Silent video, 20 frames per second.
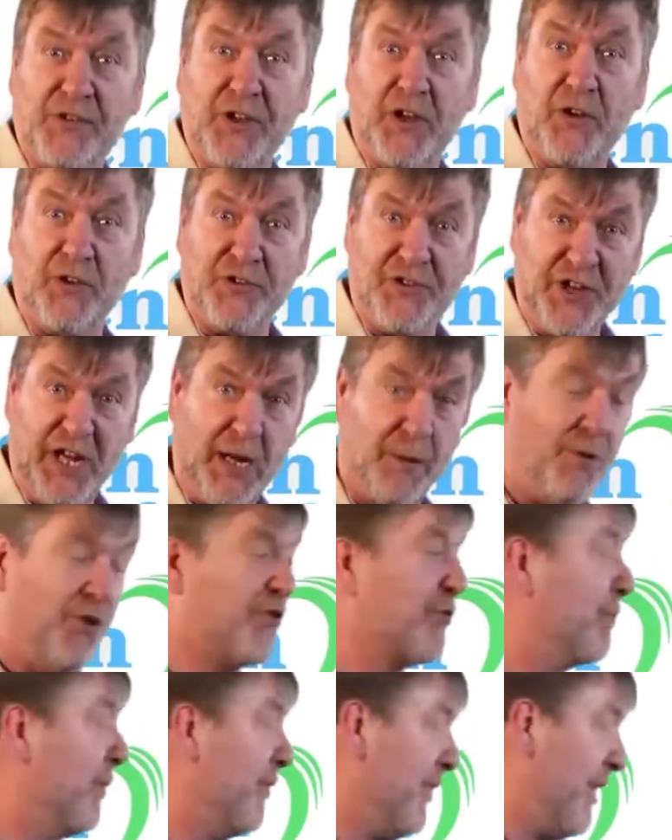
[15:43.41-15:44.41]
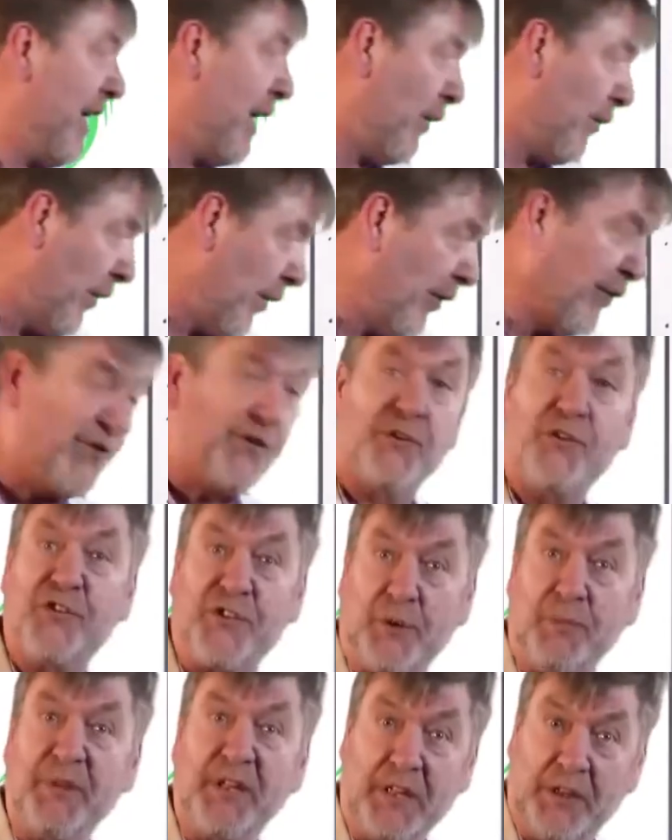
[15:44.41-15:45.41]
cells damaged, but now also
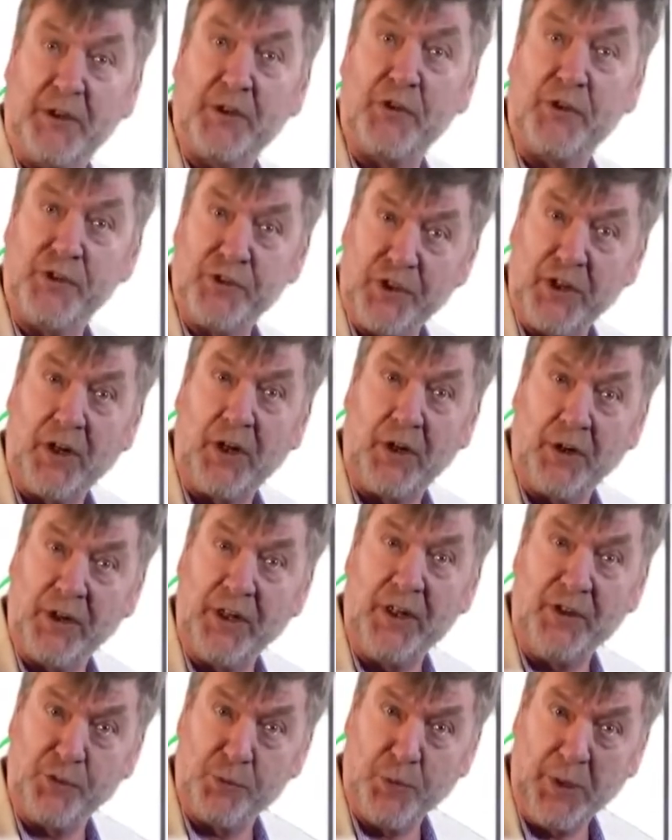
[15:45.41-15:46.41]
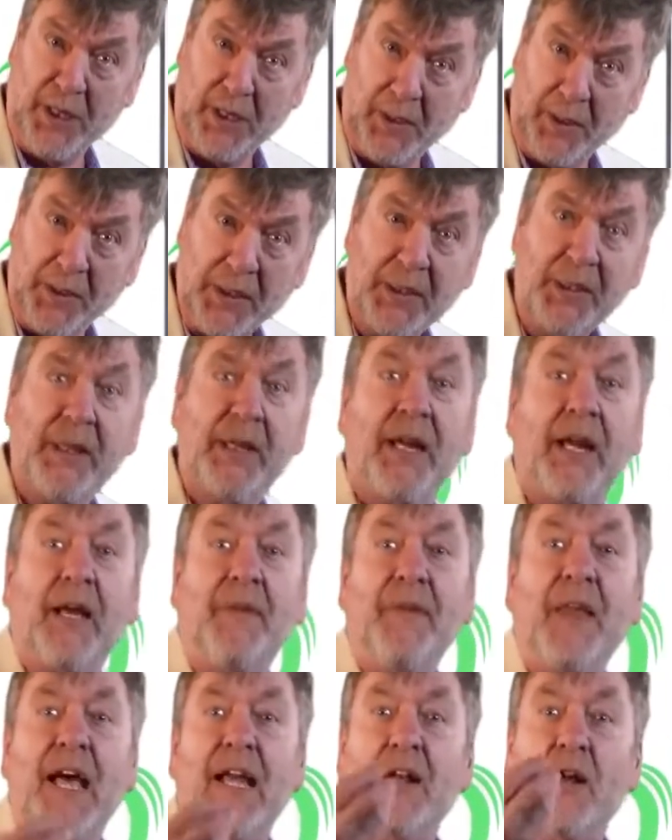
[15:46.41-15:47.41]
some inners are as well.
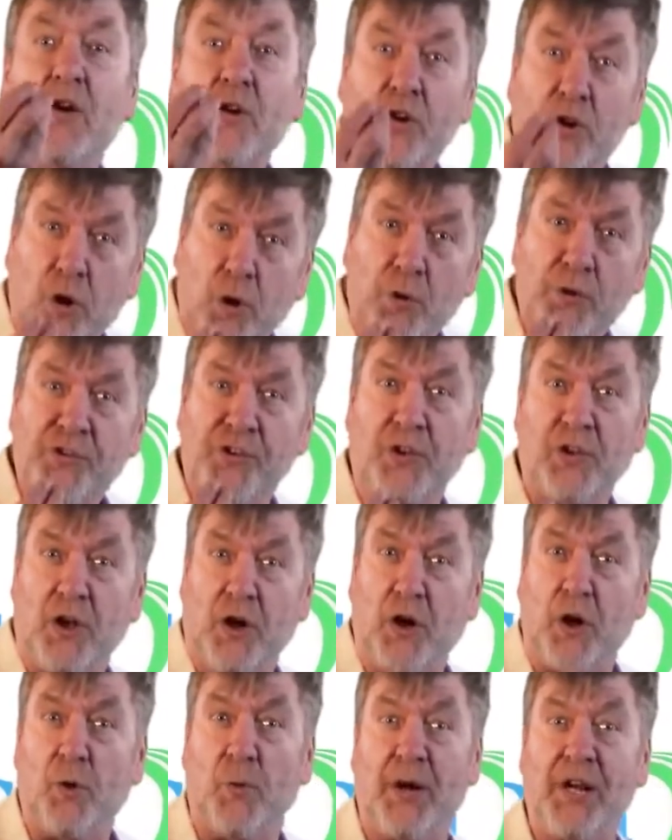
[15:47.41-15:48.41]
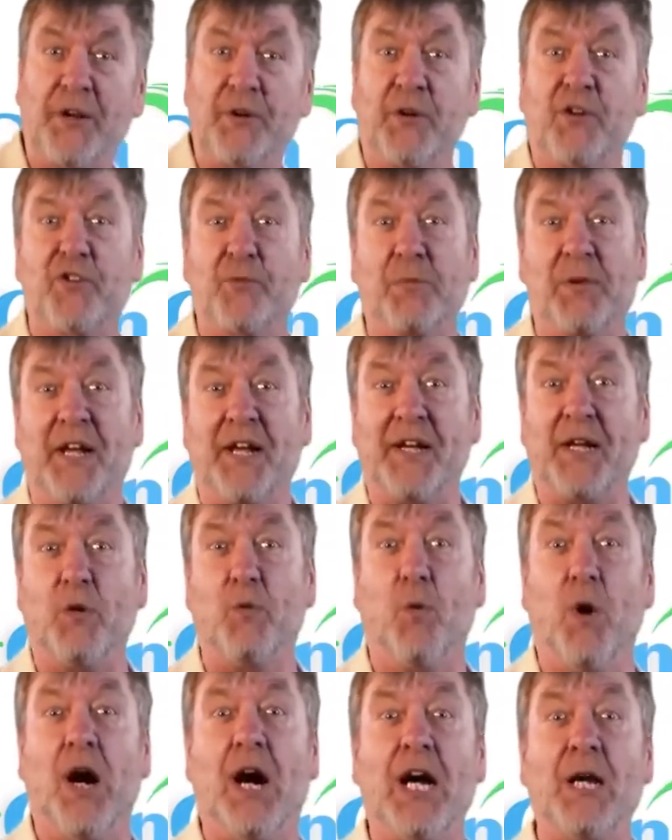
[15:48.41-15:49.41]
And that goes a long way to explaining
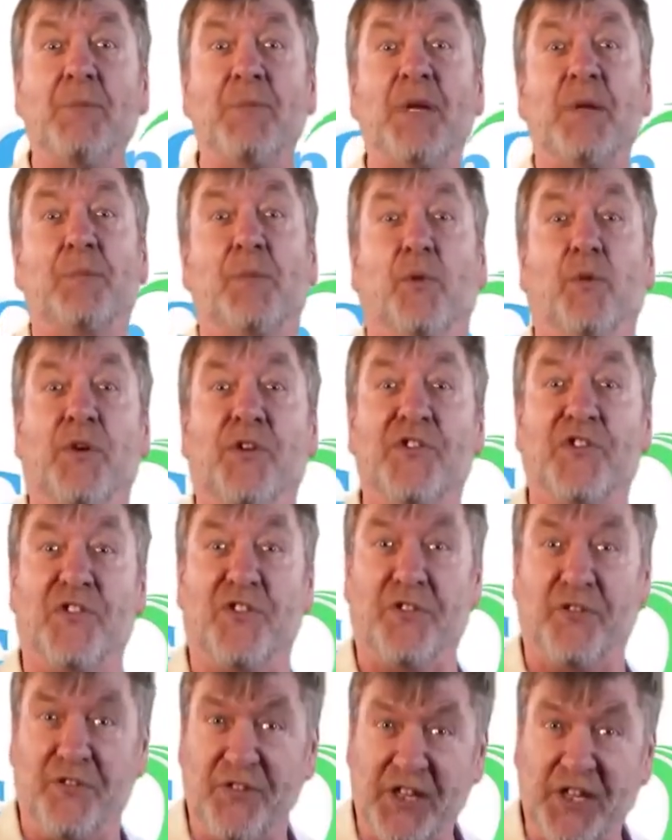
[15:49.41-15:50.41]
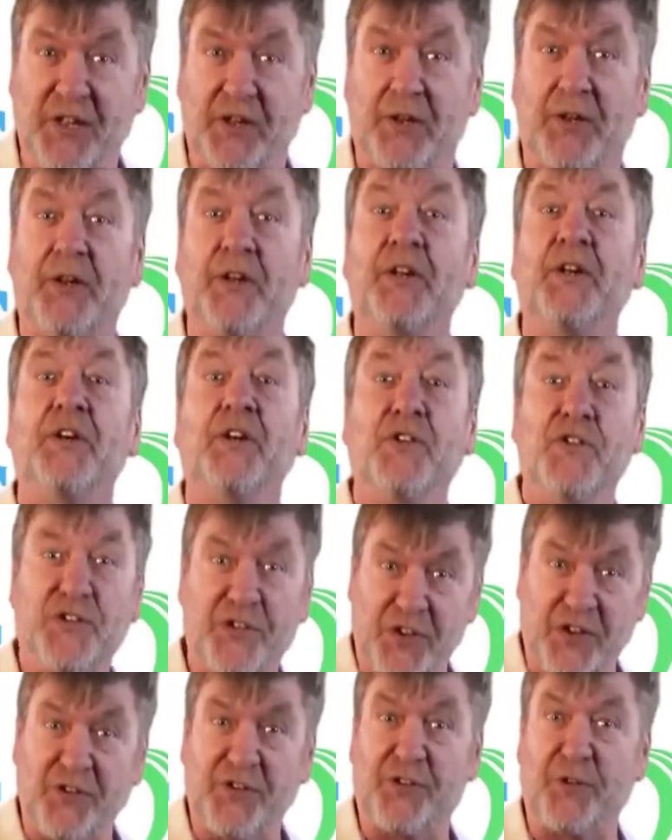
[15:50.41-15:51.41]
why people with severe
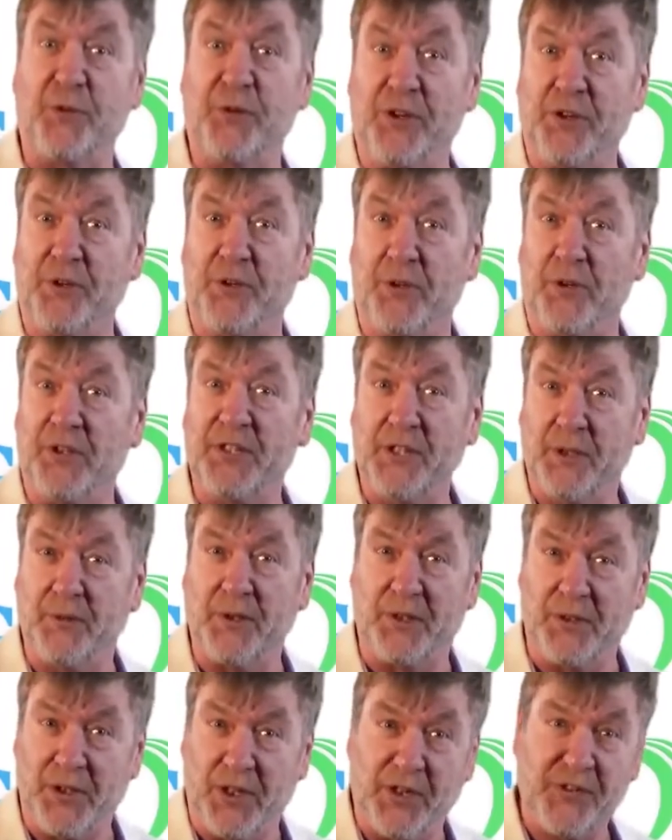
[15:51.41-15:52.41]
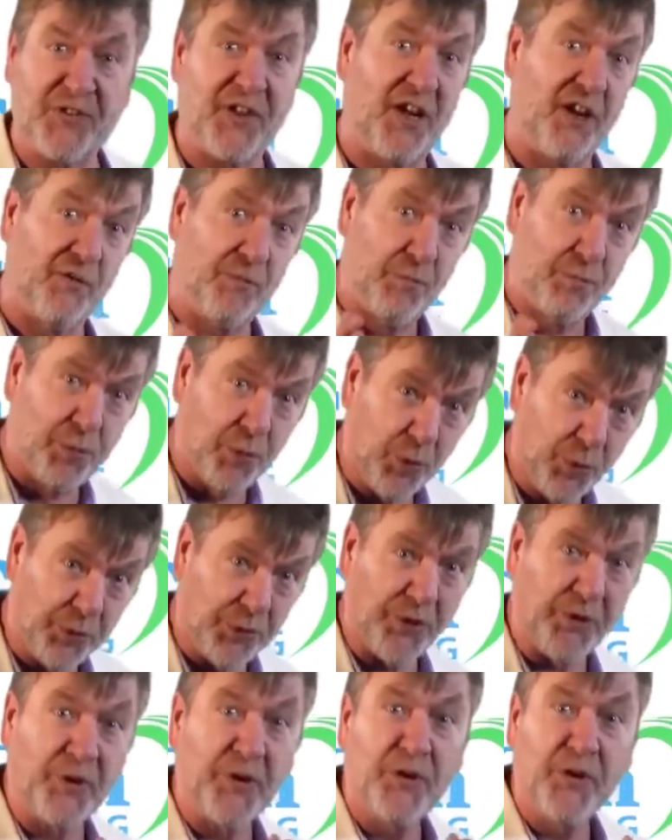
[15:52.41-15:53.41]
sensory neural hearing loss have
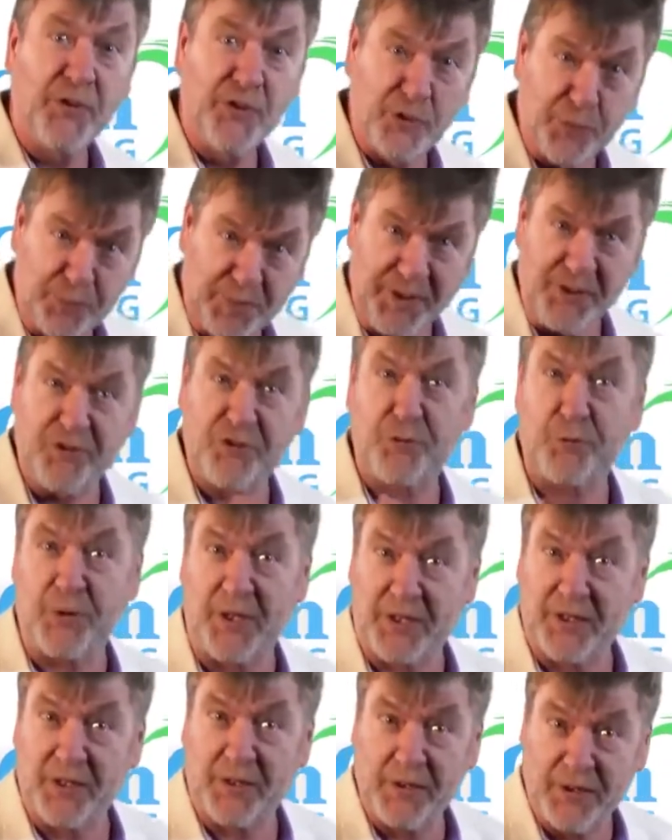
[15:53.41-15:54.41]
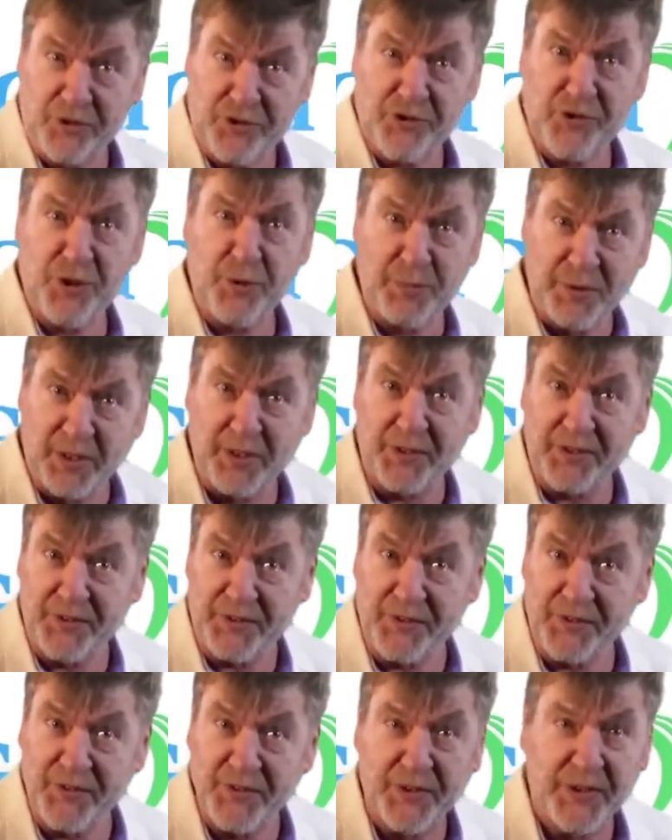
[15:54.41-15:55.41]
poorer speech recognition
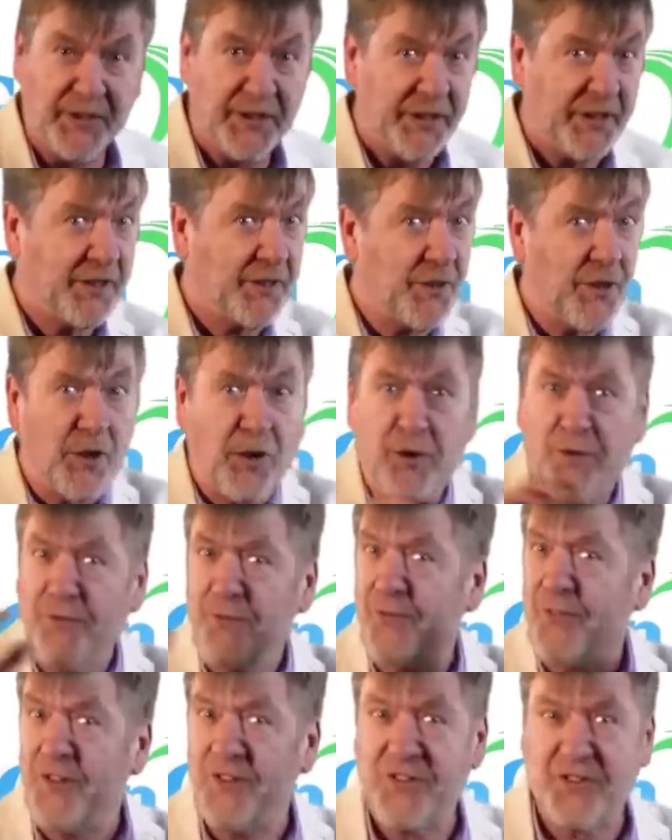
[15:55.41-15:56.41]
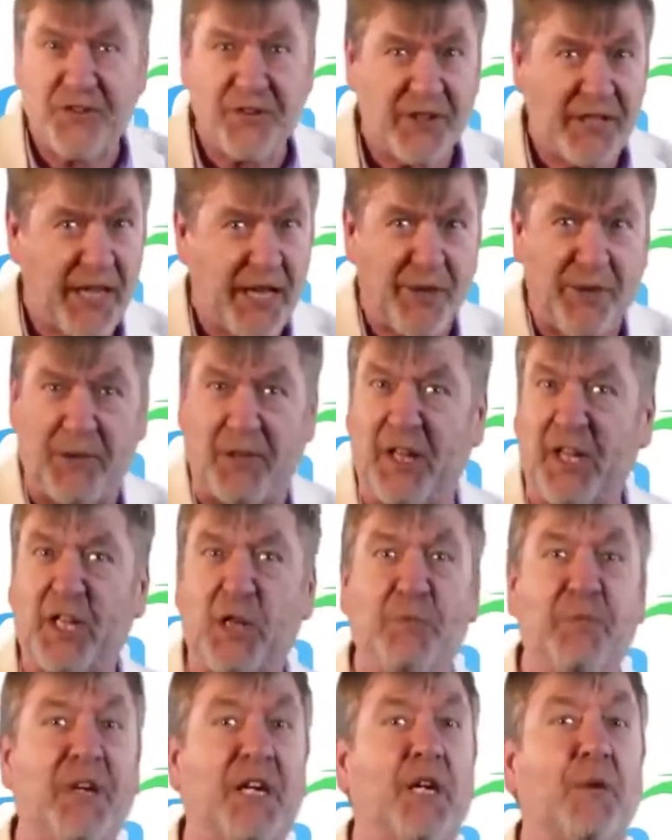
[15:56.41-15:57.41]
abilities. It all fits together like
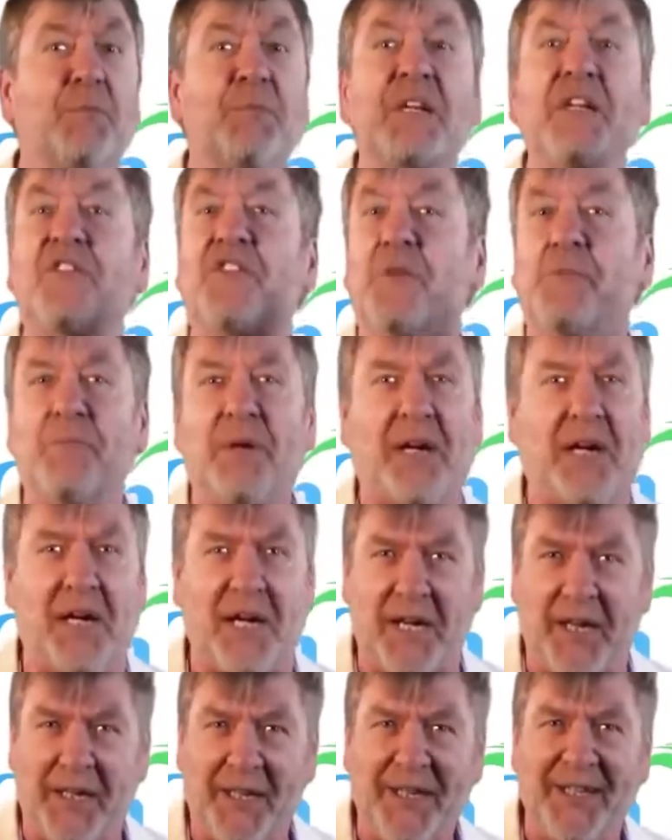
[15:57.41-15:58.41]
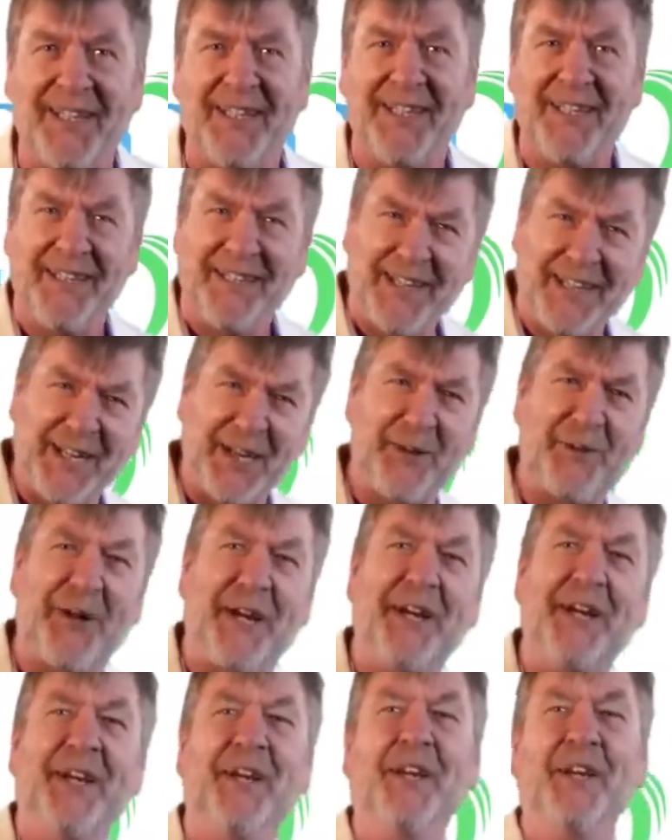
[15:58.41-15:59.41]
a big pizza pie.
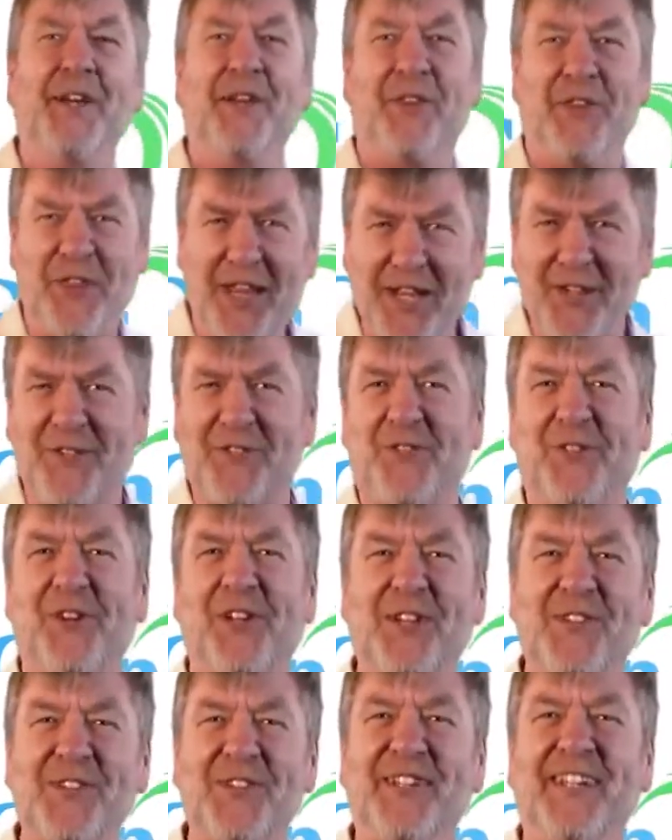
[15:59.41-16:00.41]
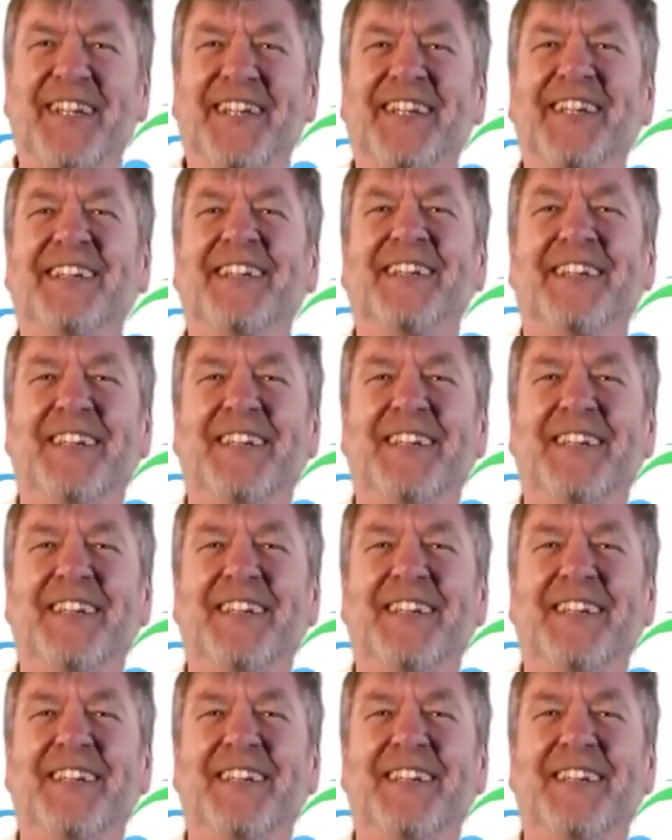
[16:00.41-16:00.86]
Anyway, thanks for listening.